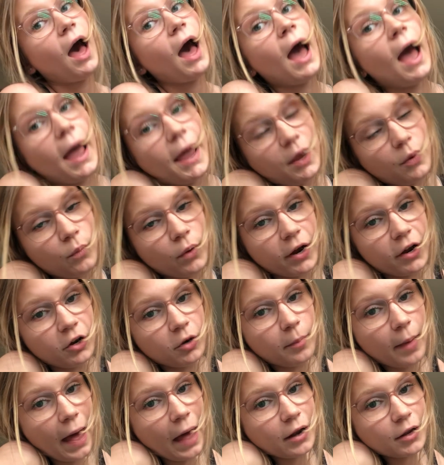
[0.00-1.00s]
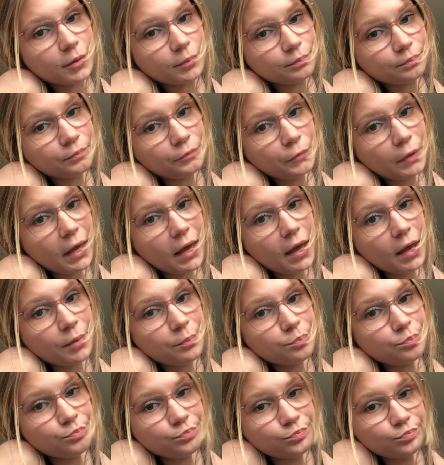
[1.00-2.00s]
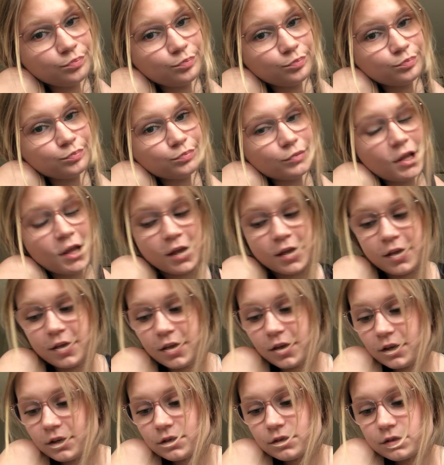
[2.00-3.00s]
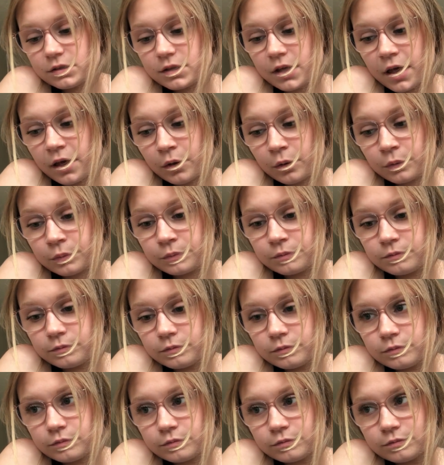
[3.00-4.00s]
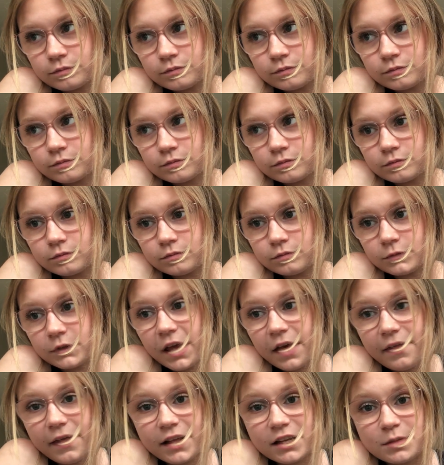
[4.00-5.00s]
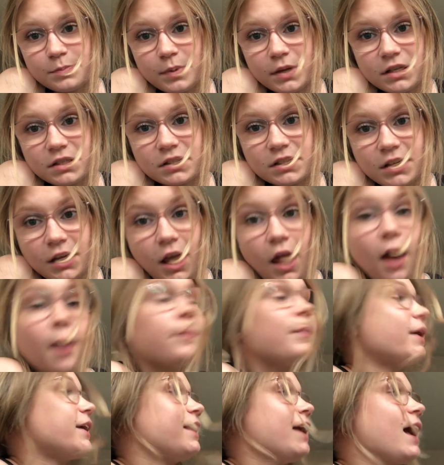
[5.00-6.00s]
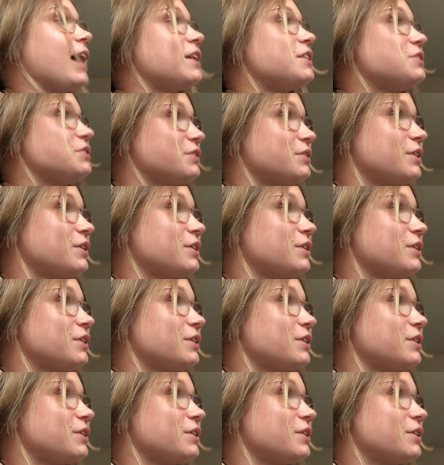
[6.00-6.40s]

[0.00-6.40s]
I ain't worried about it, okay? So, yeah, that's basically, my cats are